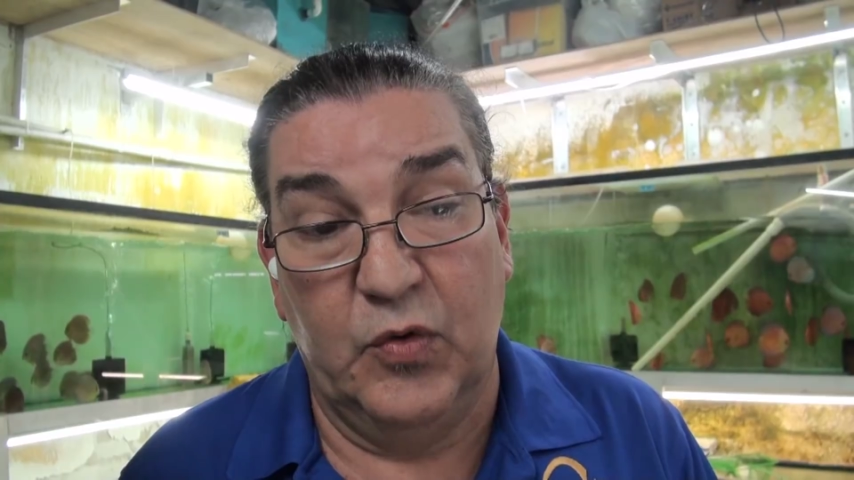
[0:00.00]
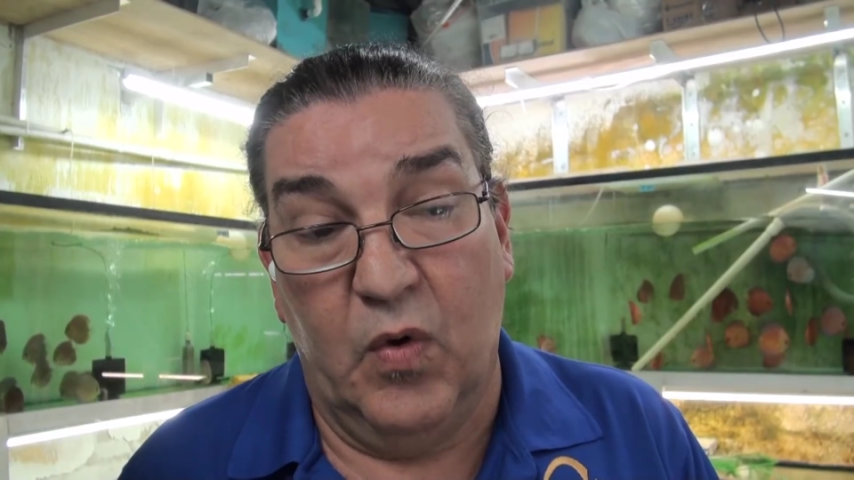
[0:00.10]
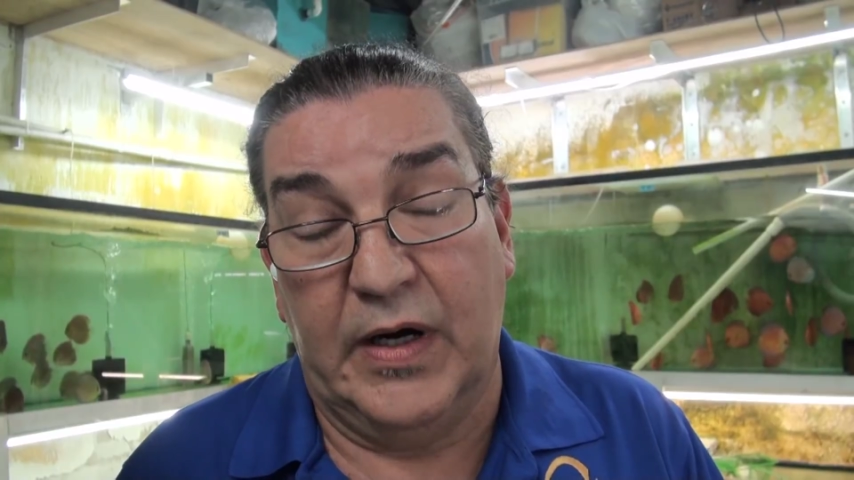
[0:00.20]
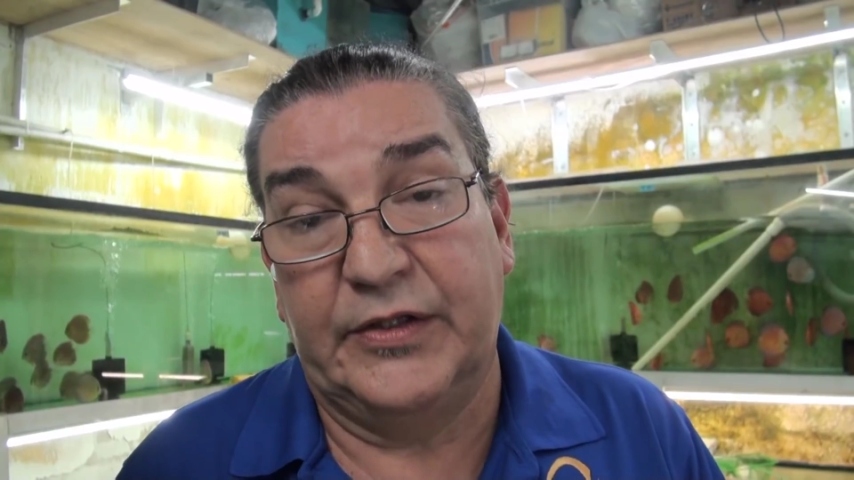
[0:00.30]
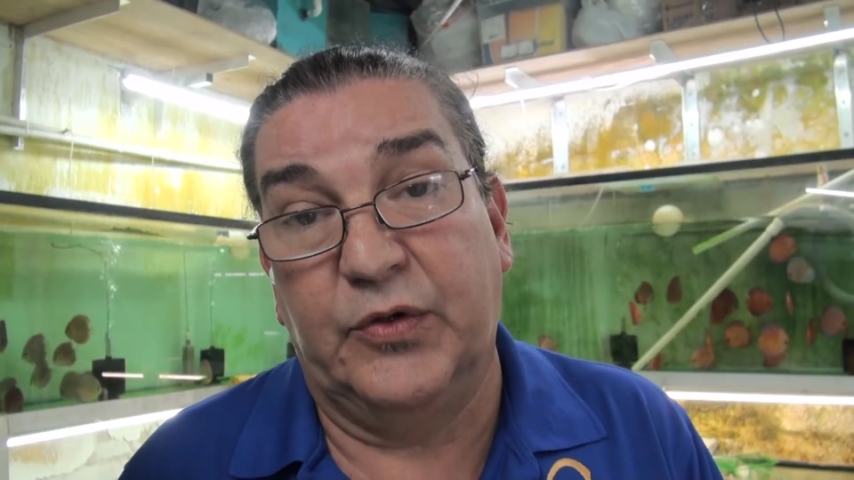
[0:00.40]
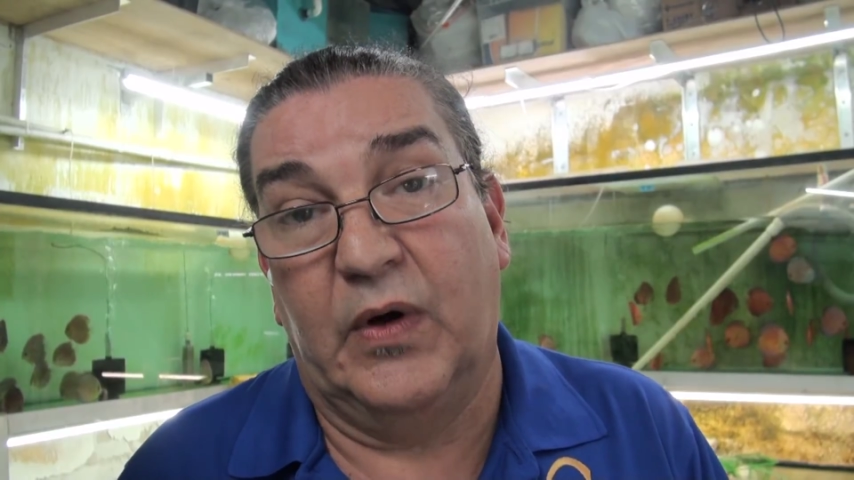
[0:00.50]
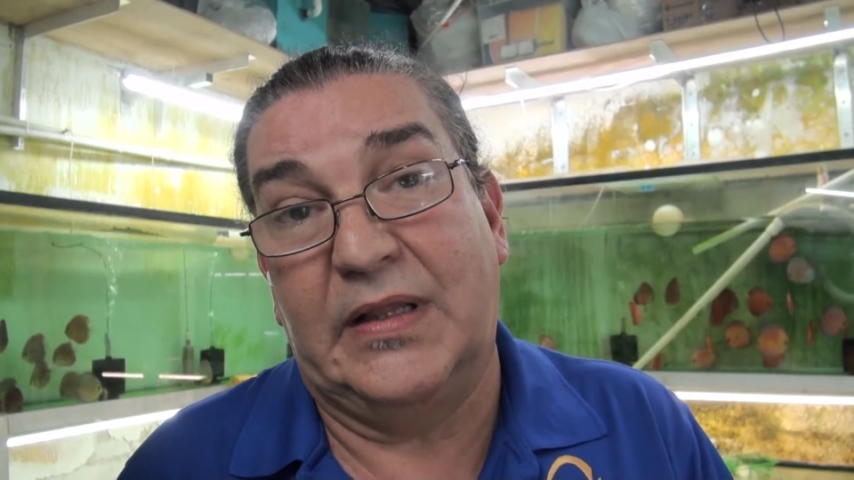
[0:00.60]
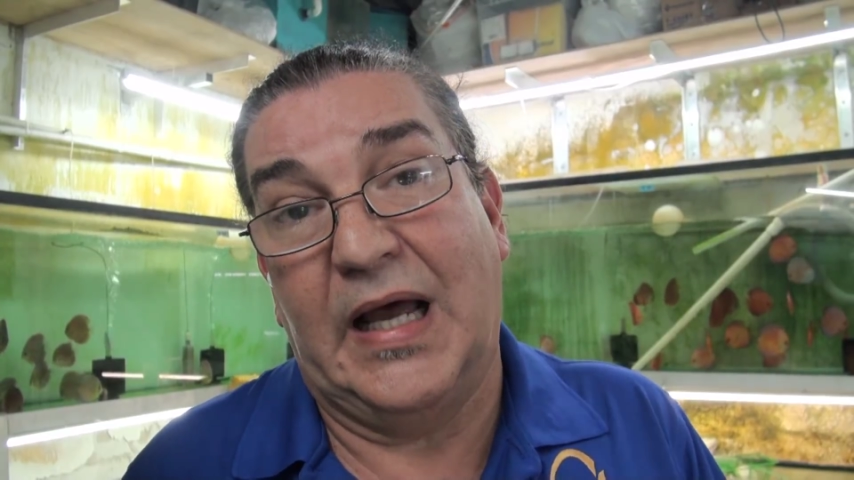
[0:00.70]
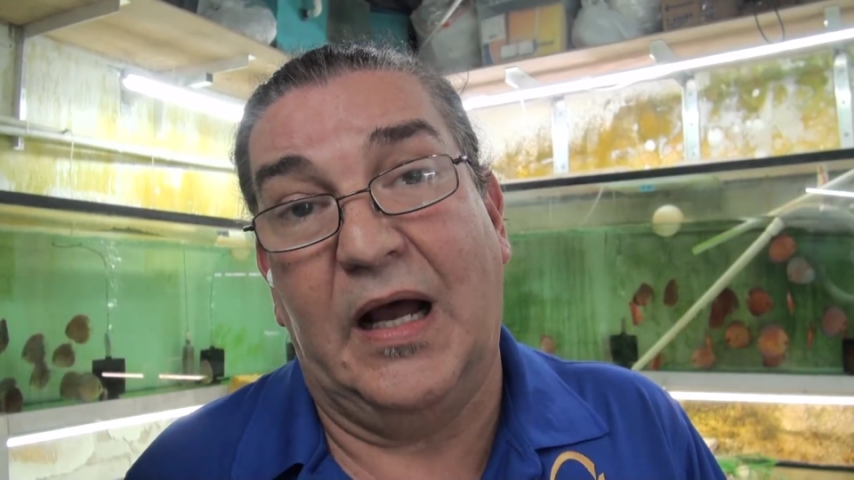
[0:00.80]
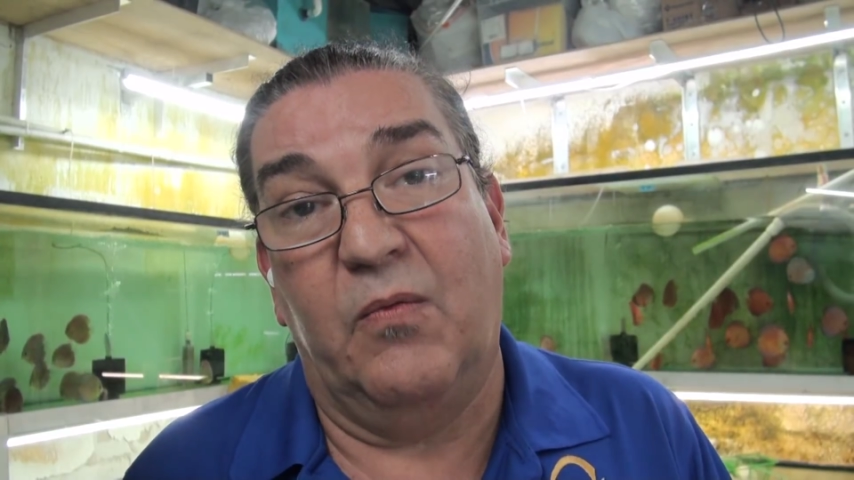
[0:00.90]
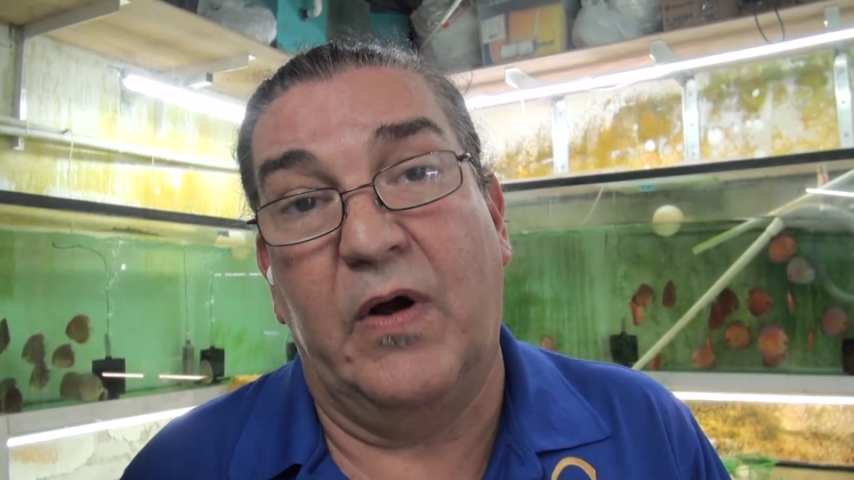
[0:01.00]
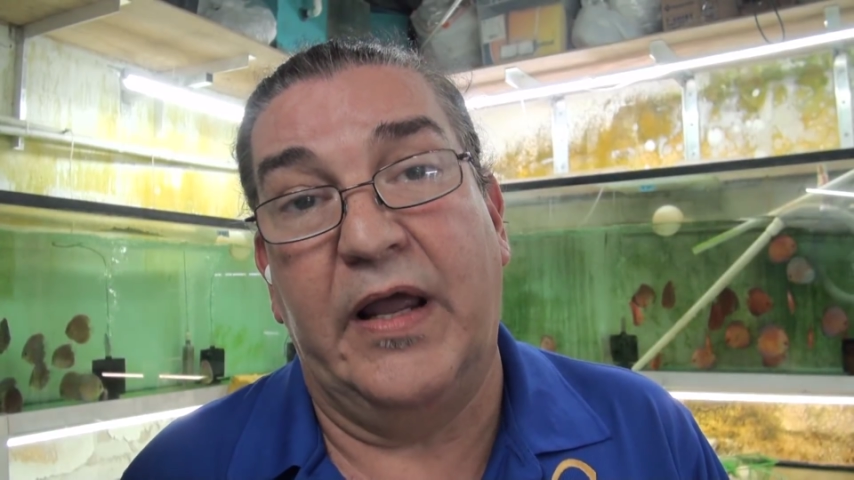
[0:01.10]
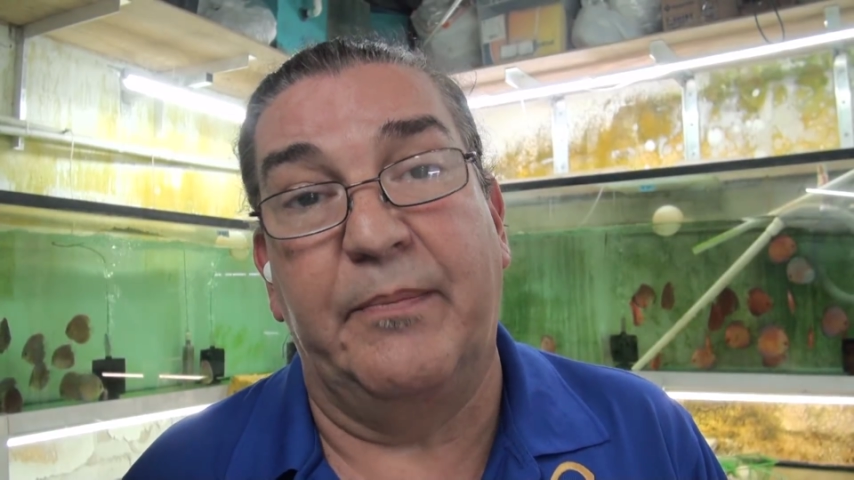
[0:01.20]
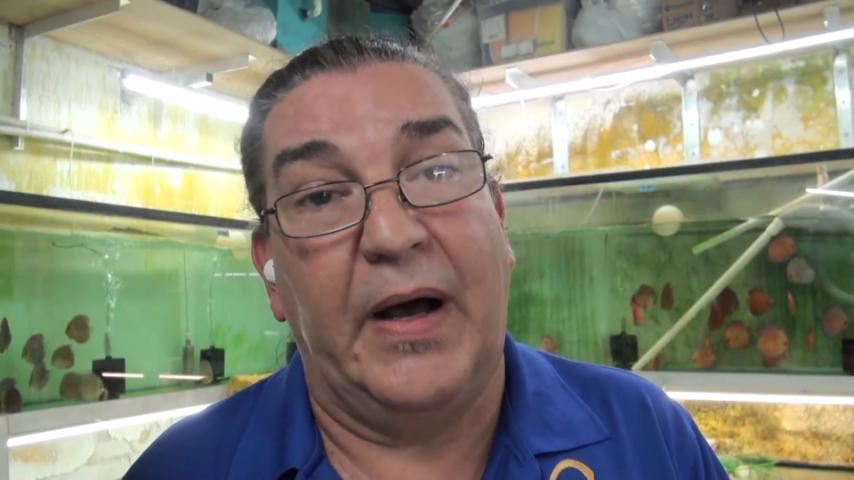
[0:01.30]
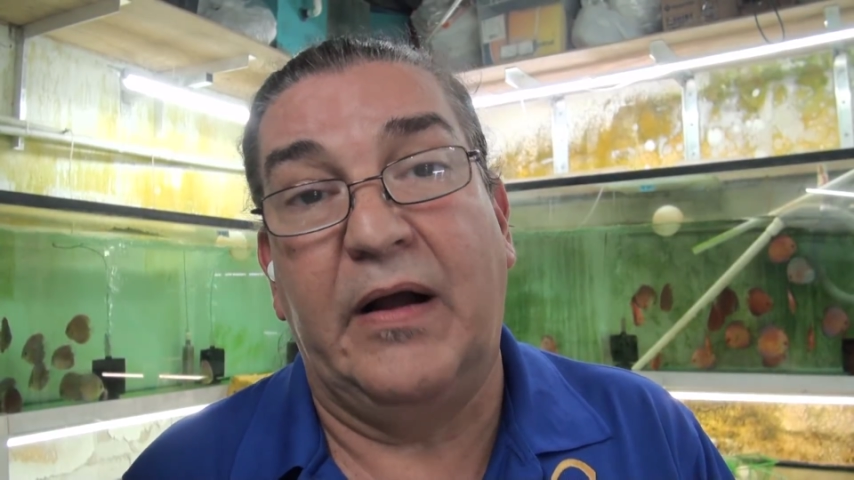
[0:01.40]
you want to do it that
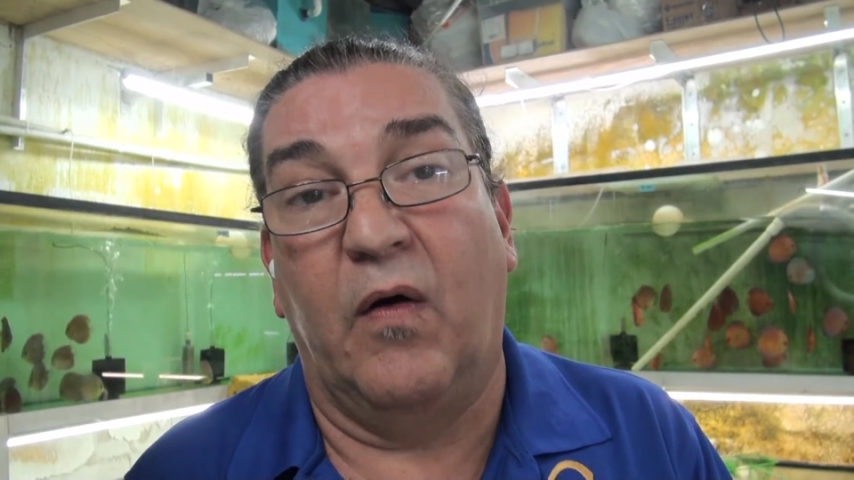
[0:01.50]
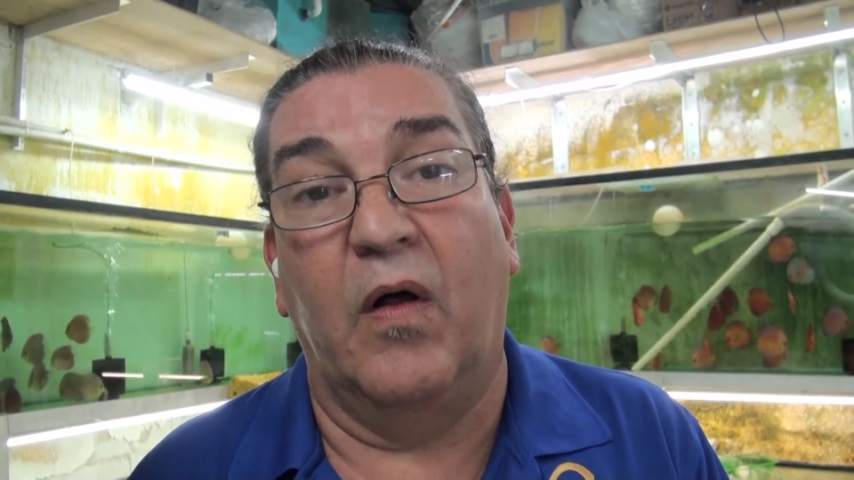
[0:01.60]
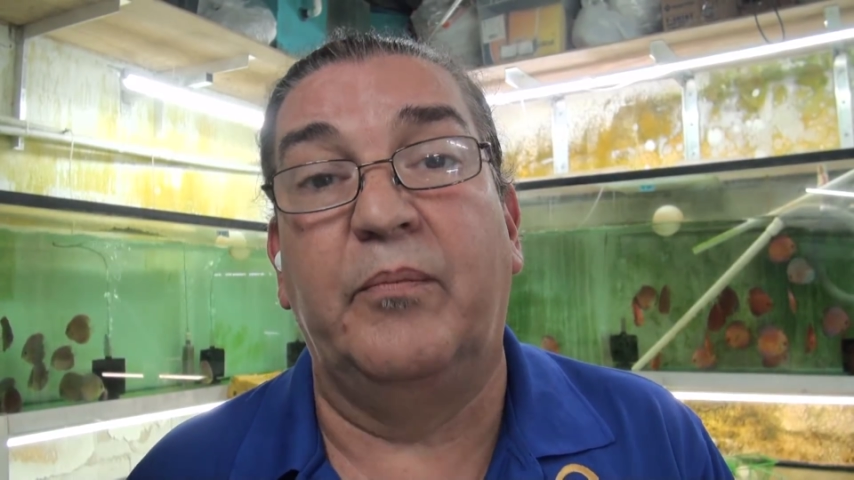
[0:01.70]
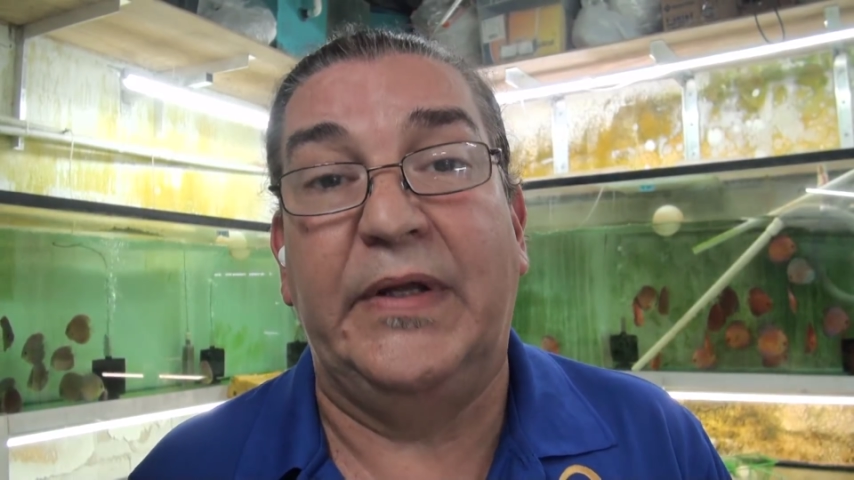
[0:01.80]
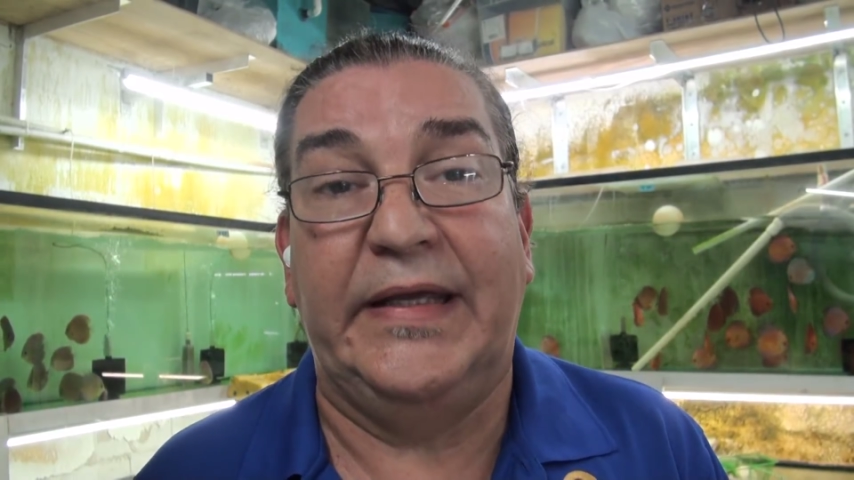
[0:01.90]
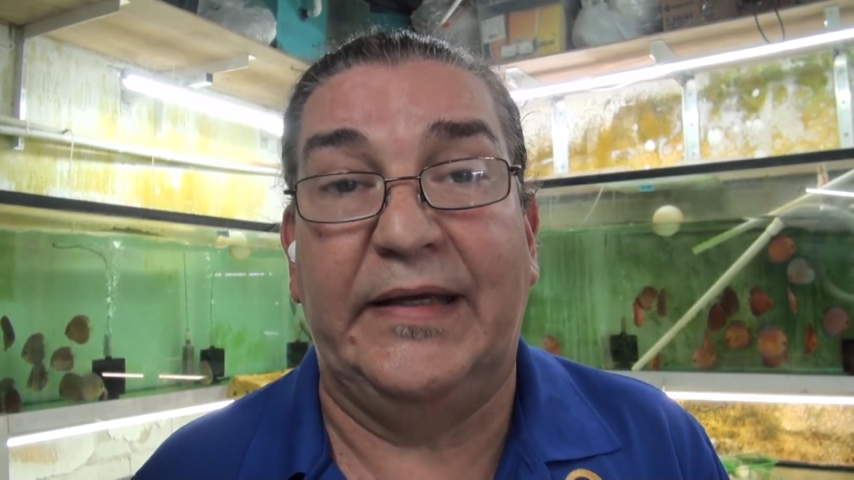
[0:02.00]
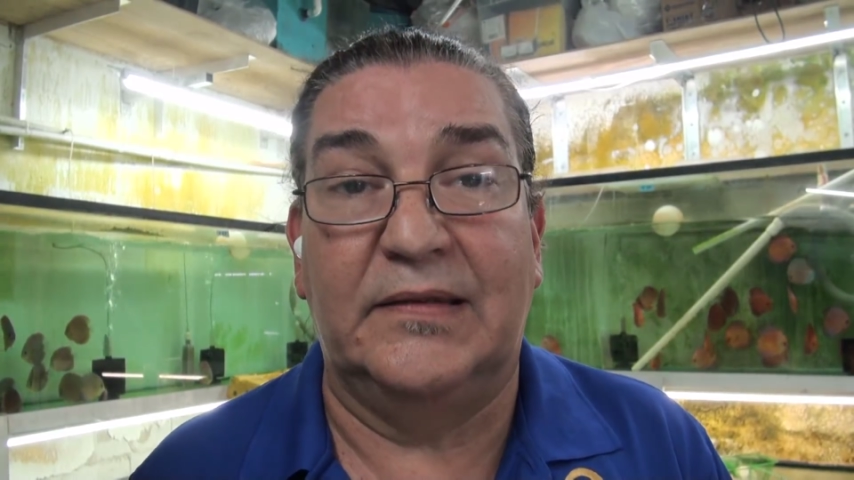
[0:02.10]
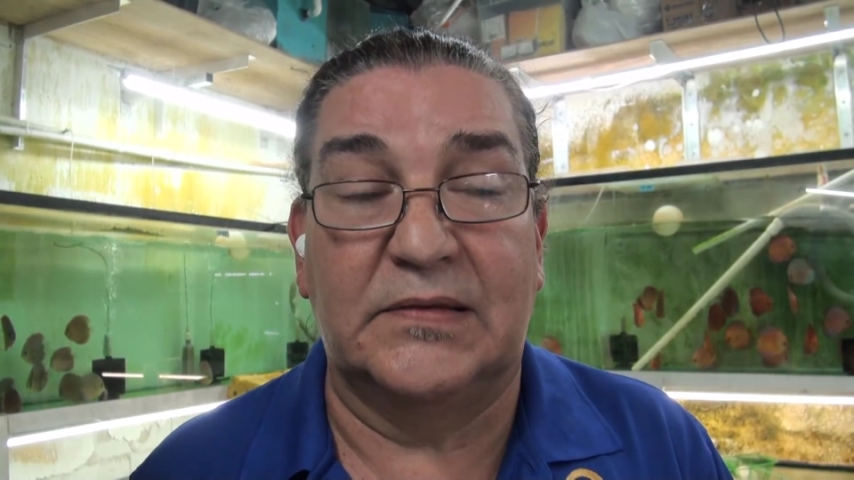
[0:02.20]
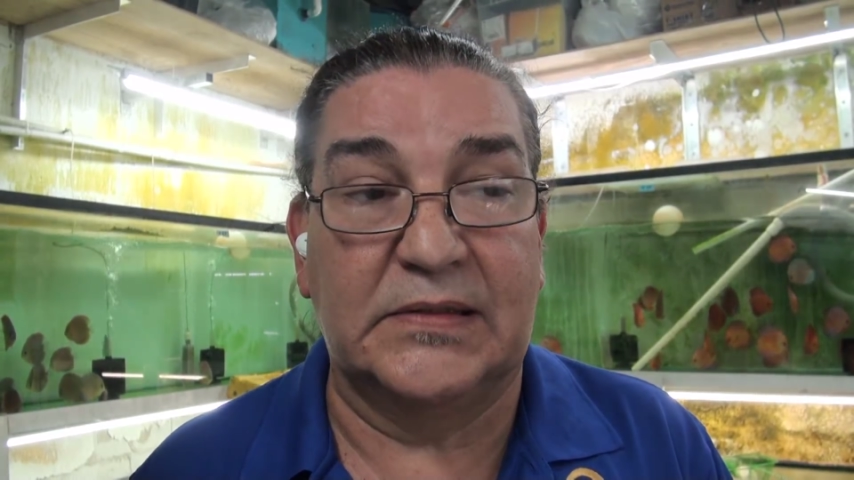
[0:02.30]
way, by all means,